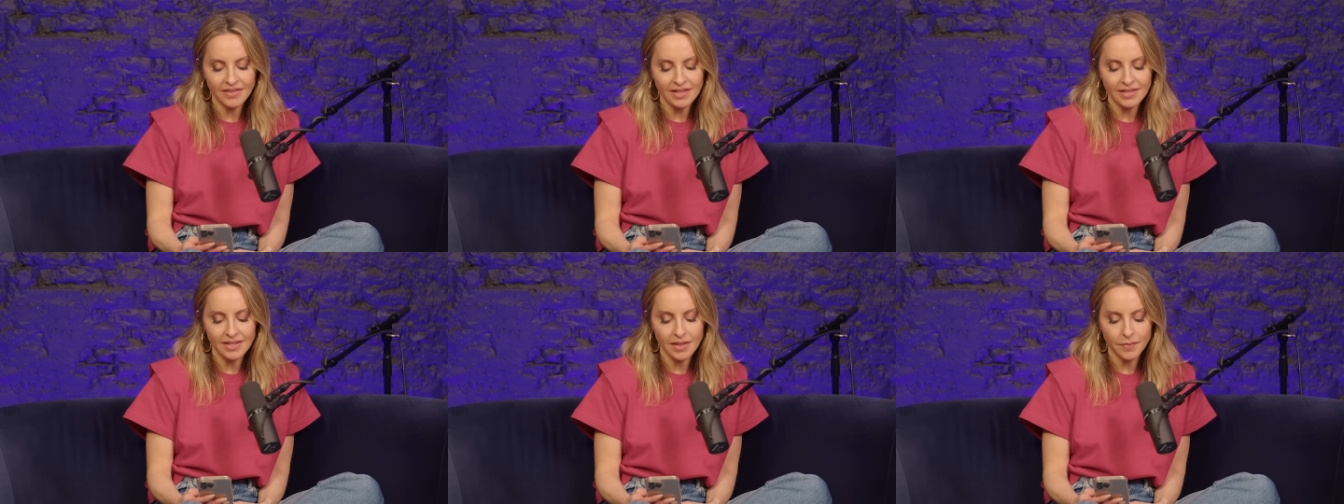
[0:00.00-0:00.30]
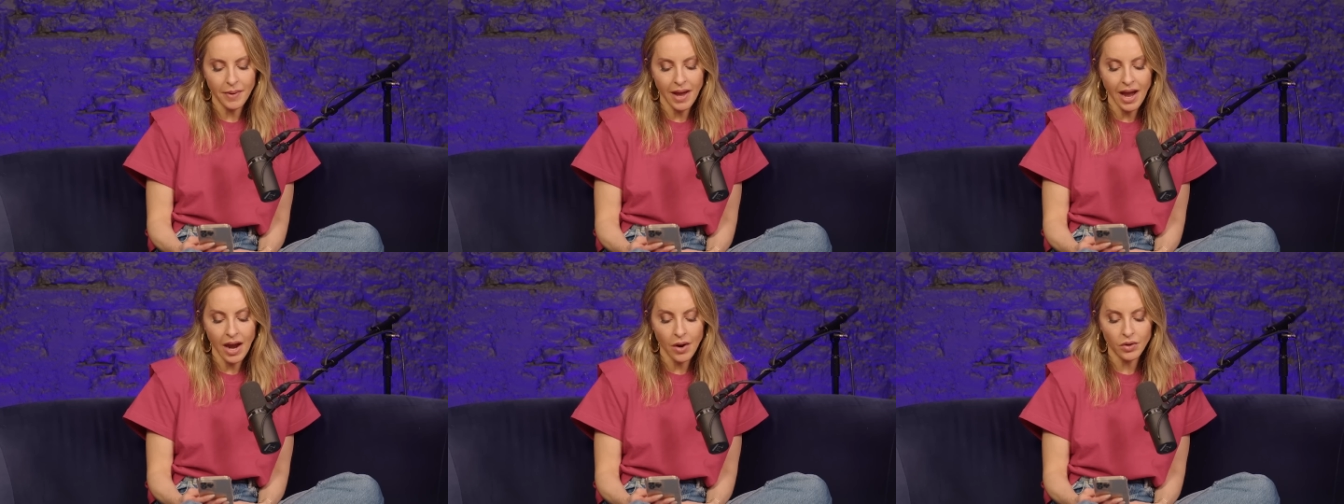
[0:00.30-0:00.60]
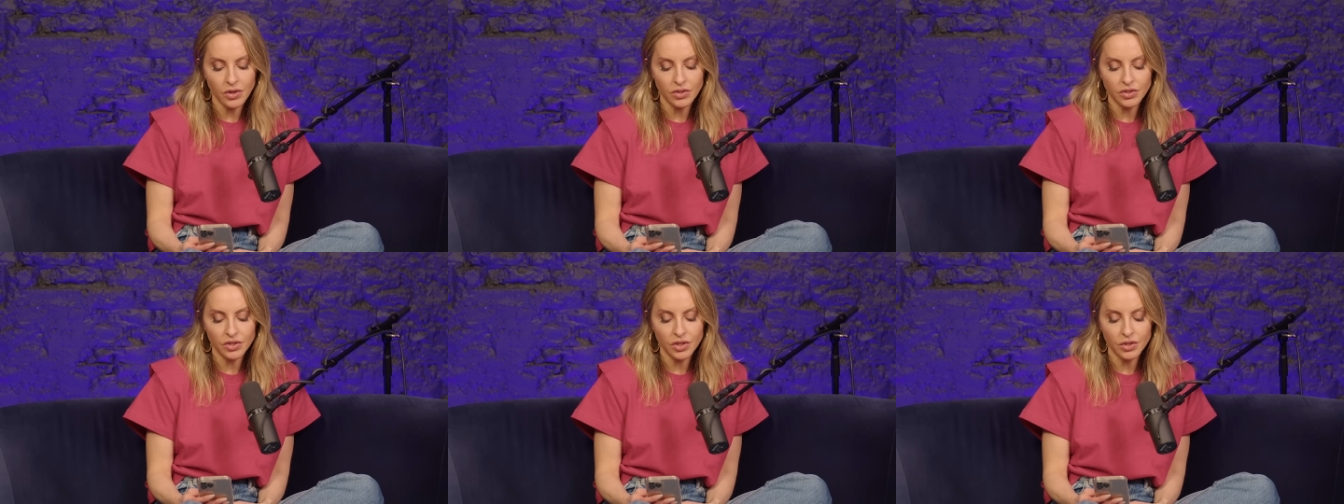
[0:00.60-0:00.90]
us the
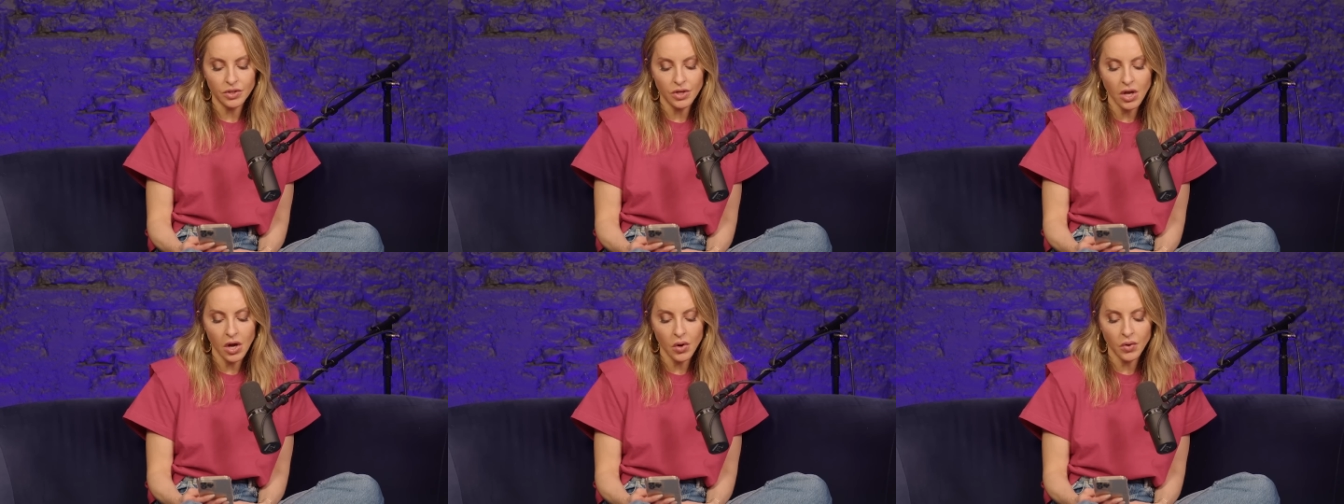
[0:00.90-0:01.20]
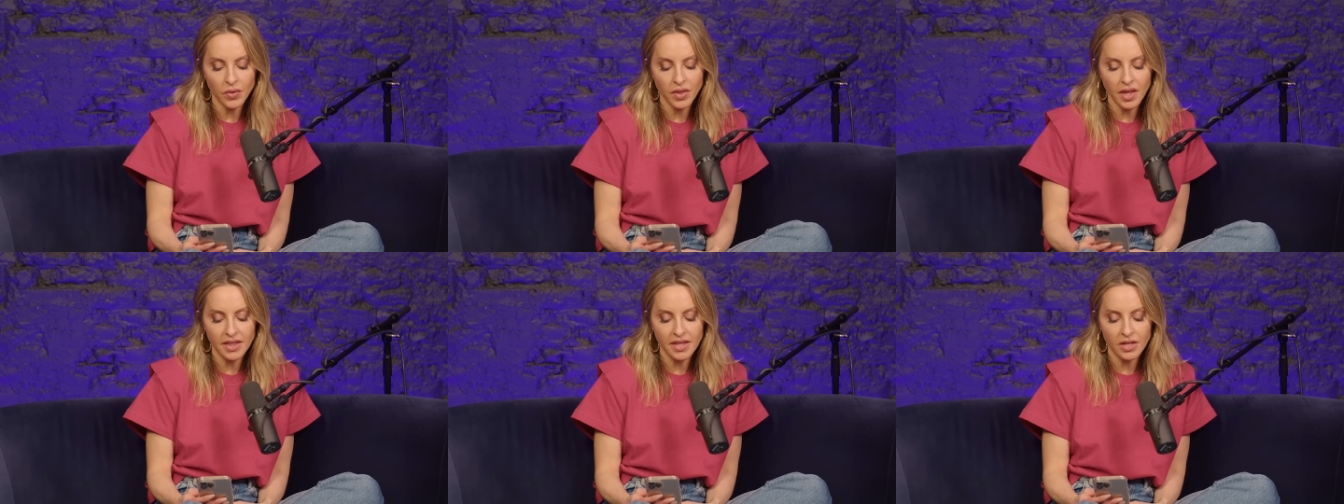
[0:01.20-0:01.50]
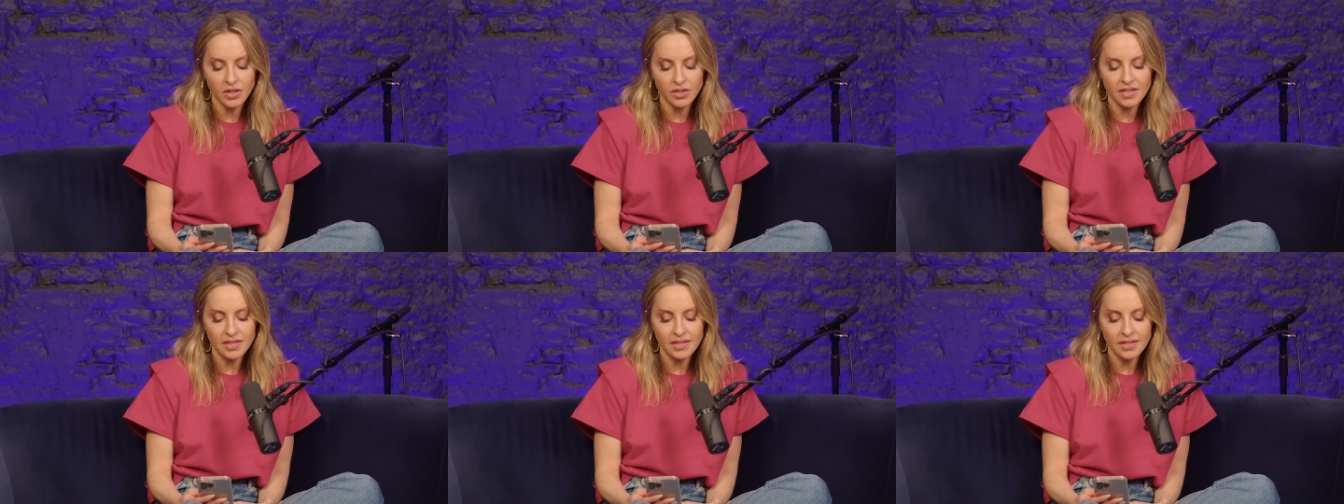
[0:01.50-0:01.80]
power to know that
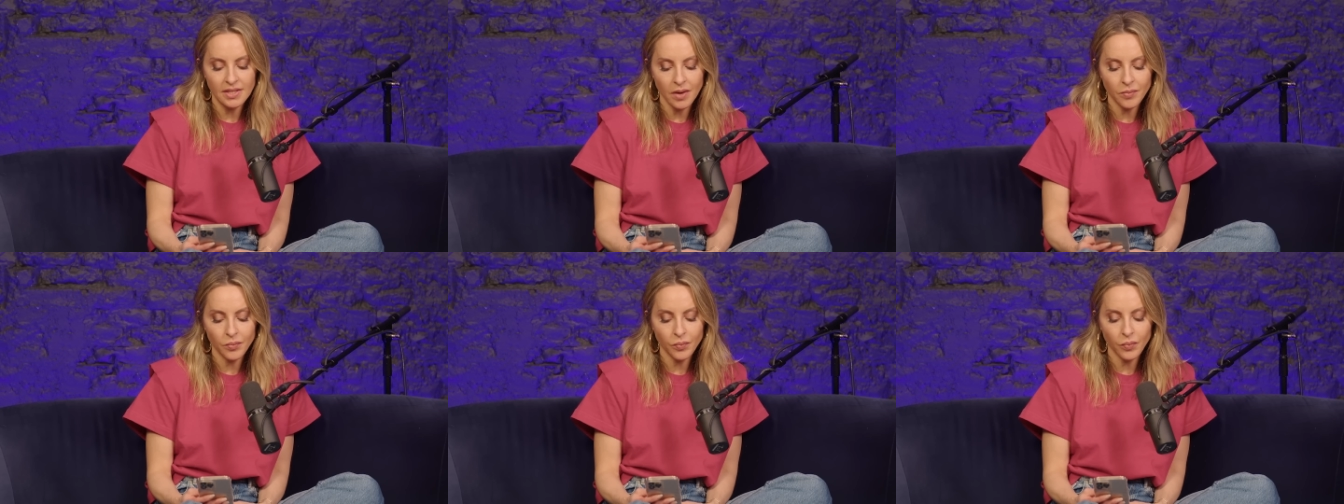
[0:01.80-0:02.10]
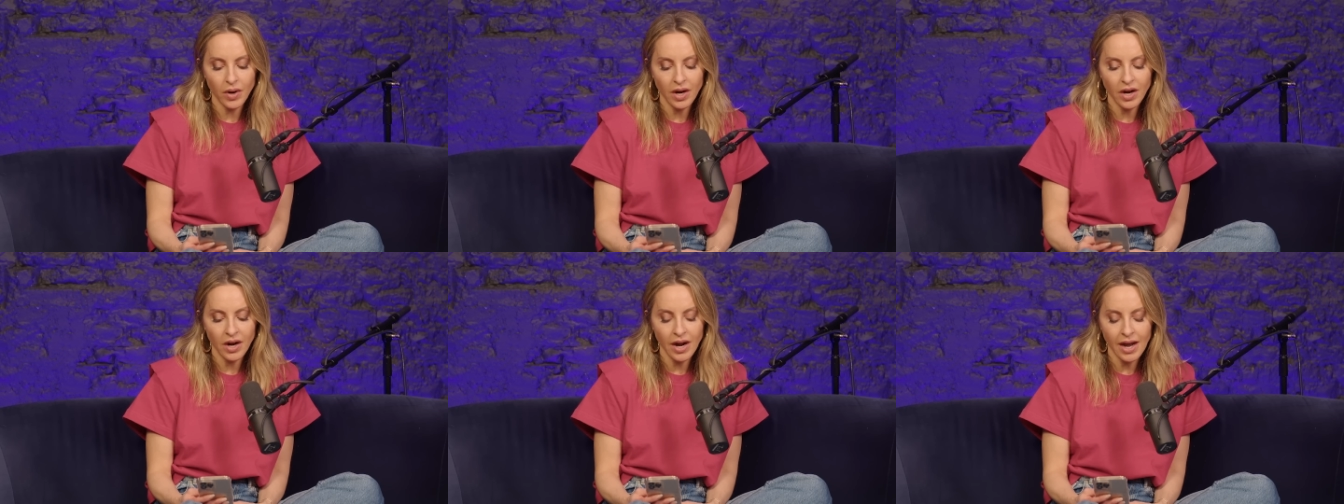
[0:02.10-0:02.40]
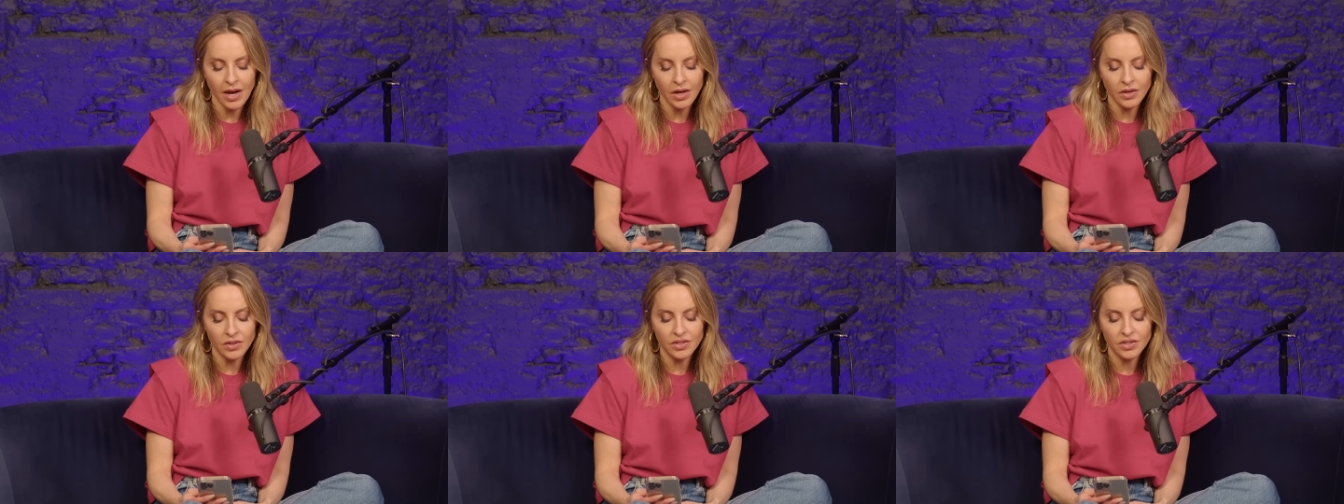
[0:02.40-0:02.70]
there's somewhere
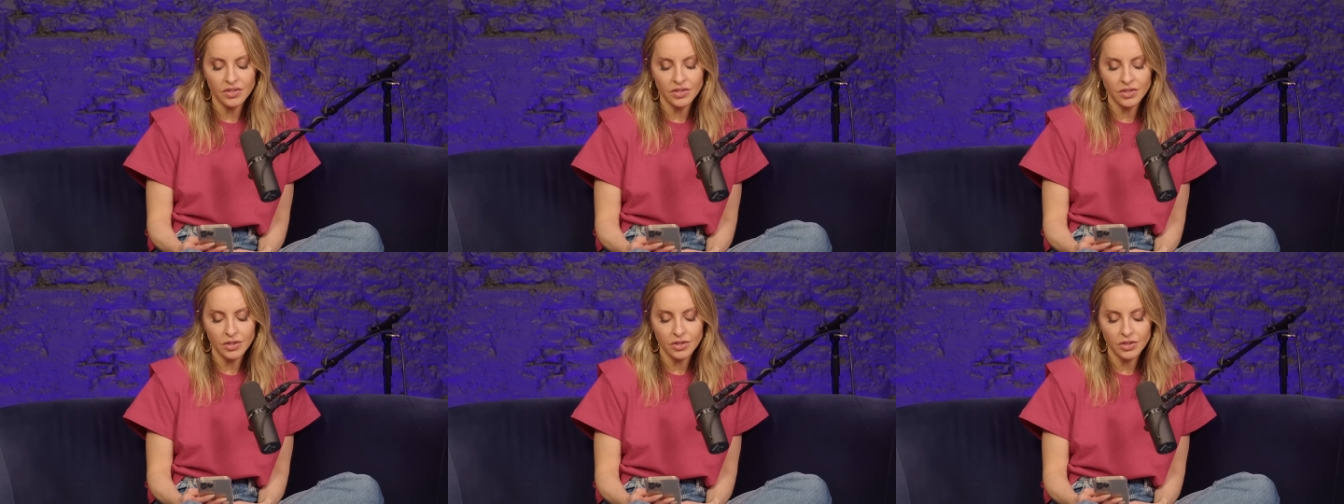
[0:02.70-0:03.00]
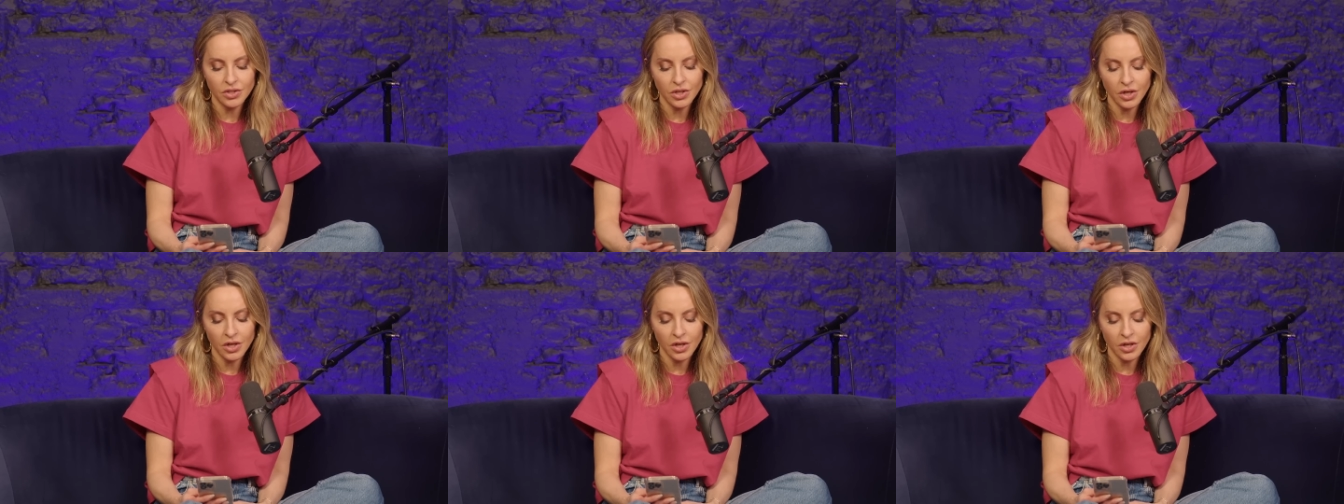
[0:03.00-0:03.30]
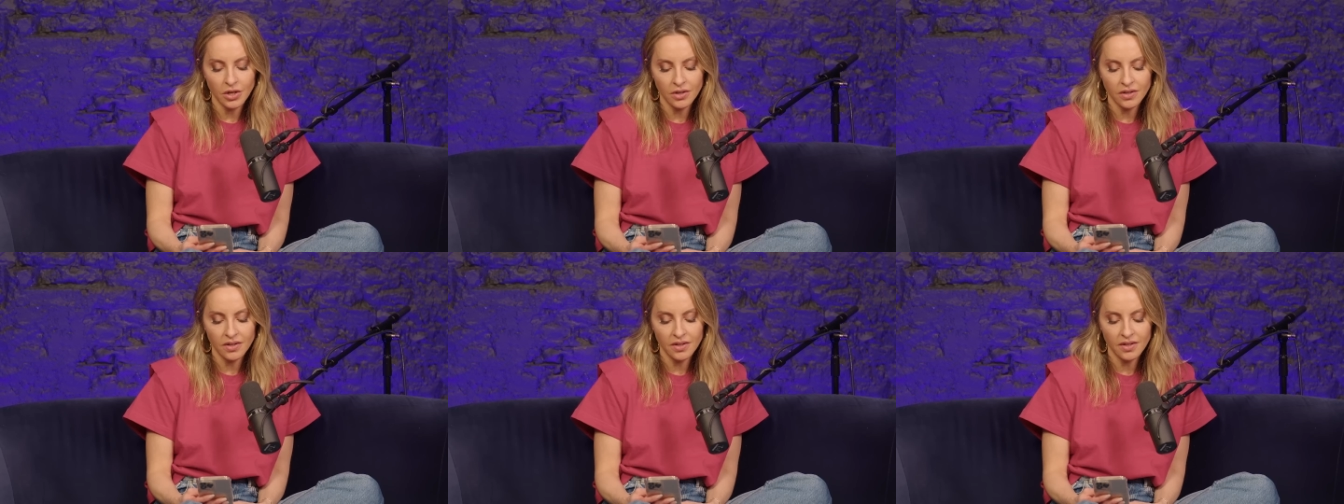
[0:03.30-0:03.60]
else to
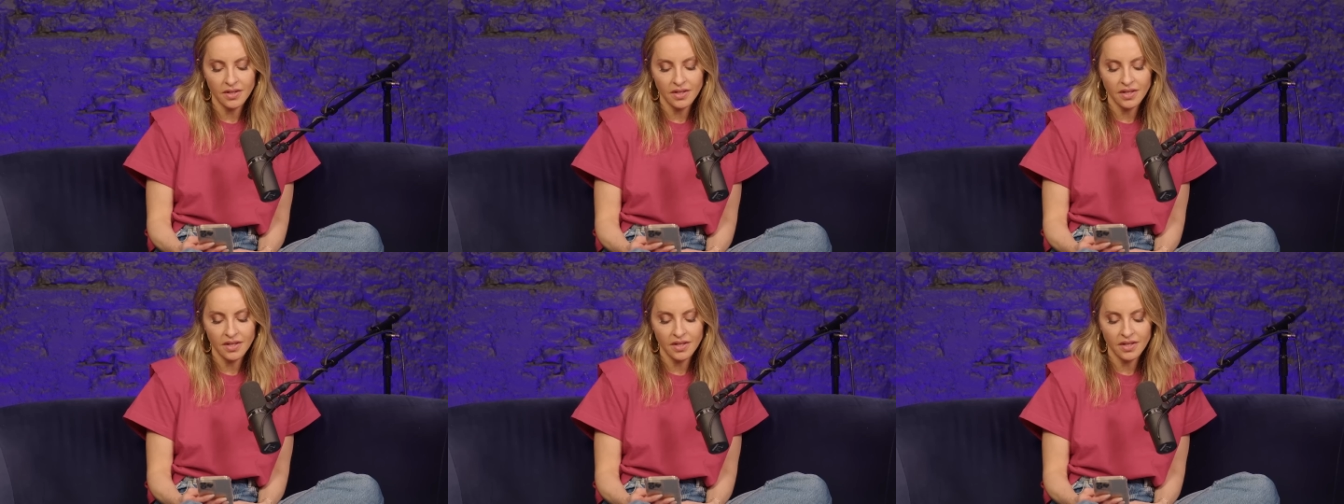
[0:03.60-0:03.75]
turn,